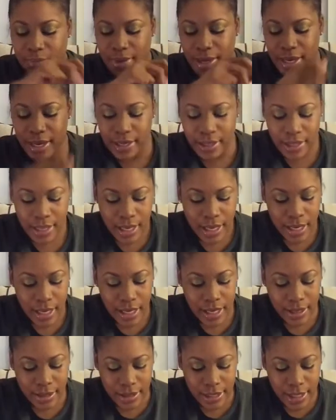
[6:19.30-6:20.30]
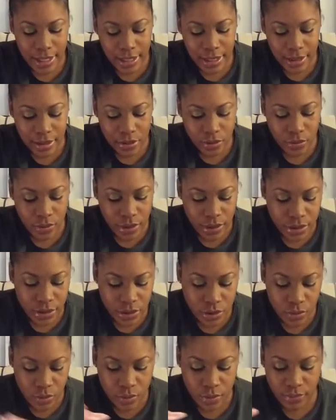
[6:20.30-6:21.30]
bag, and they included
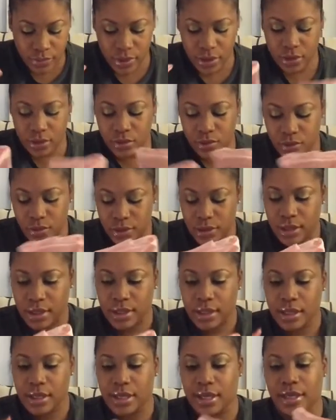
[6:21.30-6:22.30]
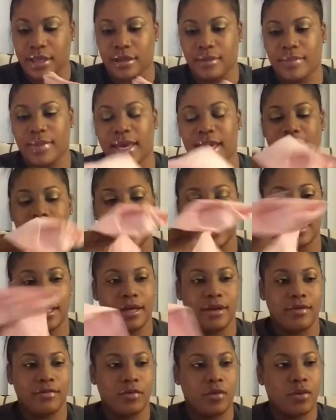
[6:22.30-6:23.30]
2 of those in the bag,
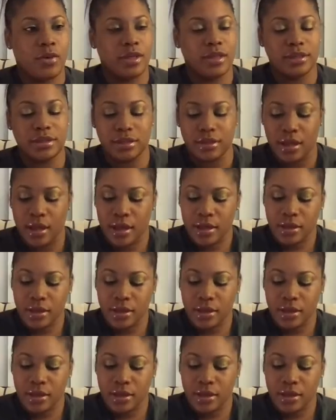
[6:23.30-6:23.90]
of course,